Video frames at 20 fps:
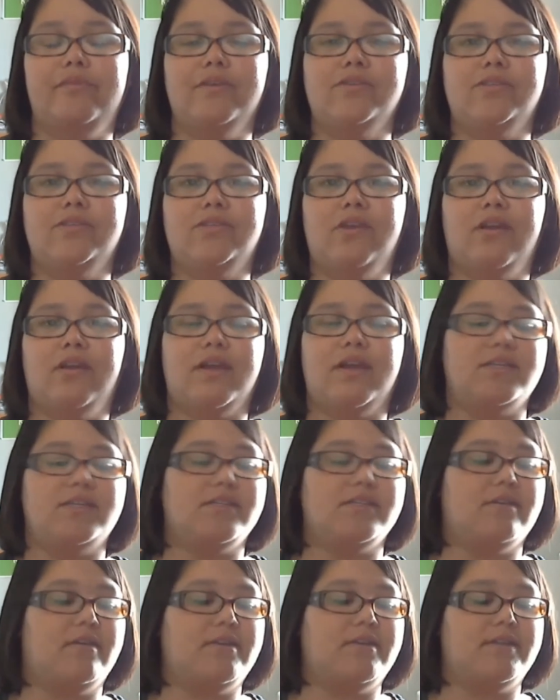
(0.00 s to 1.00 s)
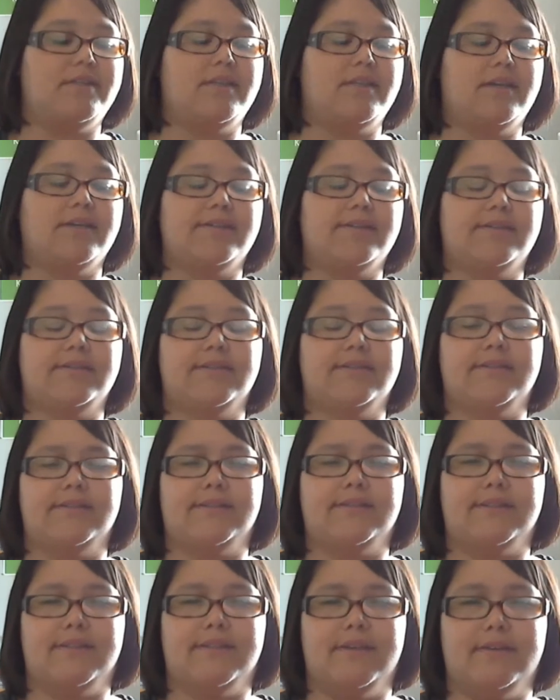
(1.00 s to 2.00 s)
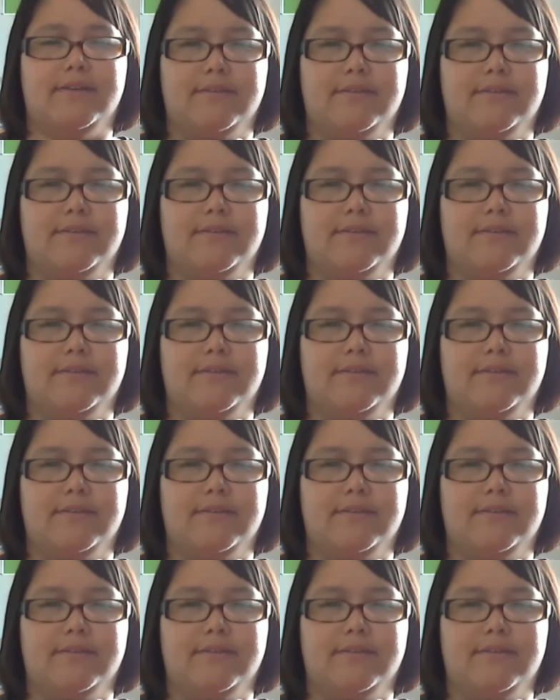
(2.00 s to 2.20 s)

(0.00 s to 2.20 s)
Sorry, I just got a text and it's like,